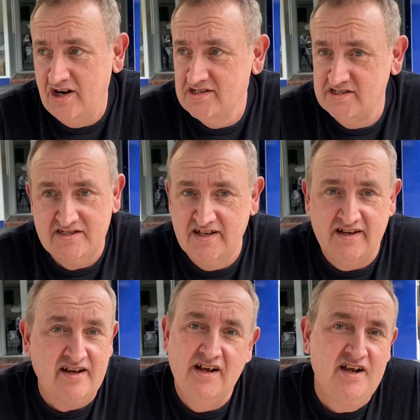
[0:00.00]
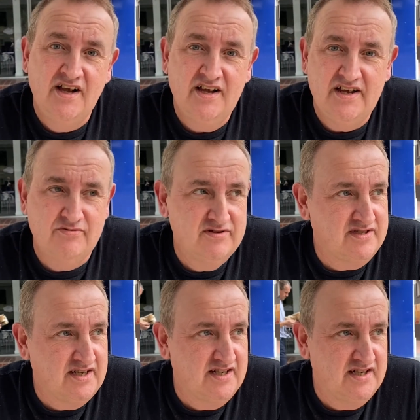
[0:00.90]
just think it was,
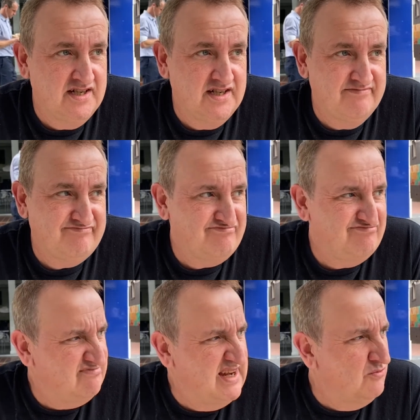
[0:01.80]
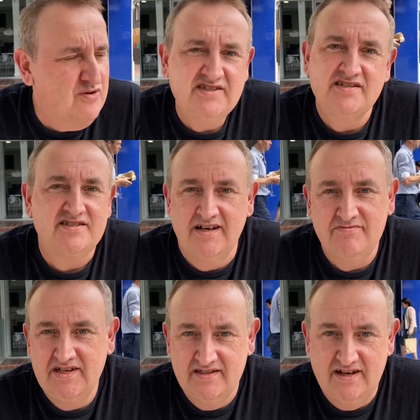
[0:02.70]
it wasn't
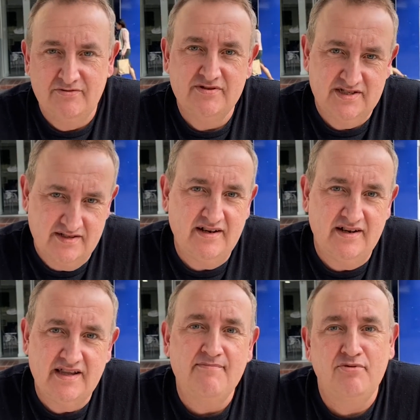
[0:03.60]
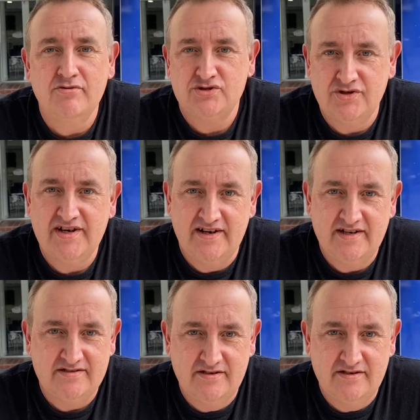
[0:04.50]
something that was they portrayed out to